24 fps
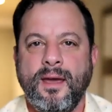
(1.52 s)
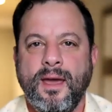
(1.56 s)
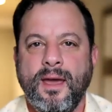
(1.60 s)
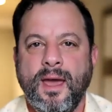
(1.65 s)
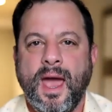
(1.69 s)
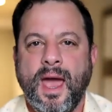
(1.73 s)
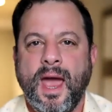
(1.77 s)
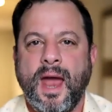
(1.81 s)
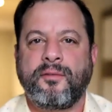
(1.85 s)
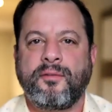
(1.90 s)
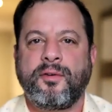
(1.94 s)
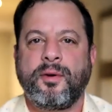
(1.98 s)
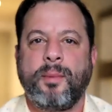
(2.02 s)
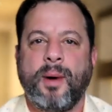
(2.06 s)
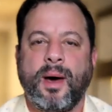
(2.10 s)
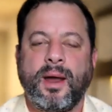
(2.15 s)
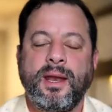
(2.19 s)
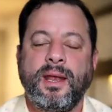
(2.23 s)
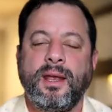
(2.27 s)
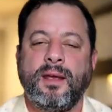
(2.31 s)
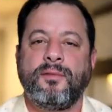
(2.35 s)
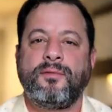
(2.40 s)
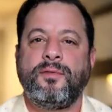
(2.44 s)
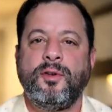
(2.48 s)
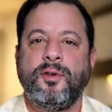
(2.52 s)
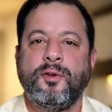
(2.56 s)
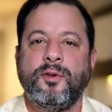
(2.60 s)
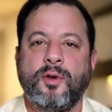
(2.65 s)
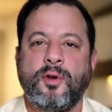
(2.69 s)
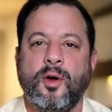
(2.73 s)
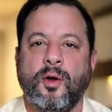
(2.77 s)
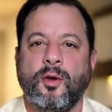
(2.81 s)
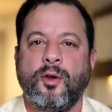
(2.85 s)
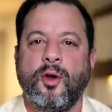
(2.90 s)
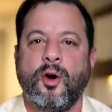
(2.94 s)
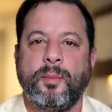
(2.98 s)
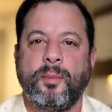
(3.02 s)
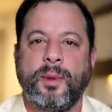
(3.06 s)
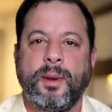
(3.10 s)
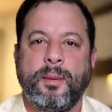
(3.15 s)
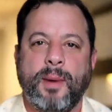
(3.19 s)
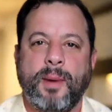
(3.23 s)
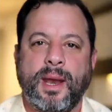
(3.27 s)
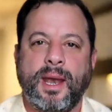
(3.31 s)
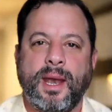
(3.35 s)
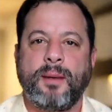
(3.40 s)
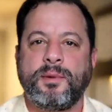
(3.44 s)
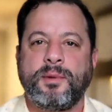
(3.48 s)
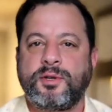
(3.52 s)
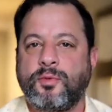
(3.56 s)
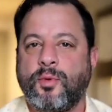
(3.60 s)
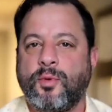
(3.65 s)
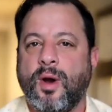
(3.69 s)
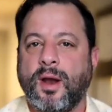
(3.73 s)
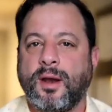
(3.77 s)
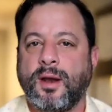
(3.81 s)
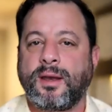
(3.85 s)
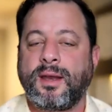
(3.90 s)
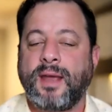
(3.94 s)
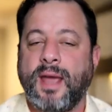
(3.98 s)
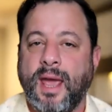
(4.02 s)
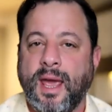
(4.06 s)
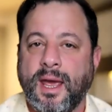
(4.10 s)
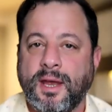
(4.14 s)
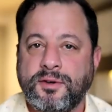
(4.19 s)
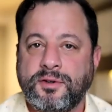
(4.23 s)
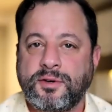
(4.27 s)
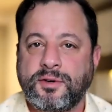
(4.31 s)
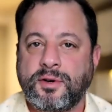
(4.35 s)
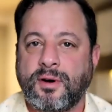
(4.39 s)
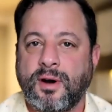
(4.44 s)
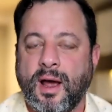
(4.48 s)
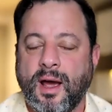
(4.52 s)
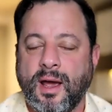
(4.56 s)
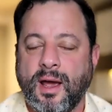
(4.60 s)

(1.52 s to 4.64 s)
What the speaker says: Hey, everybody. If you don't know me, my name is Ron Cantor.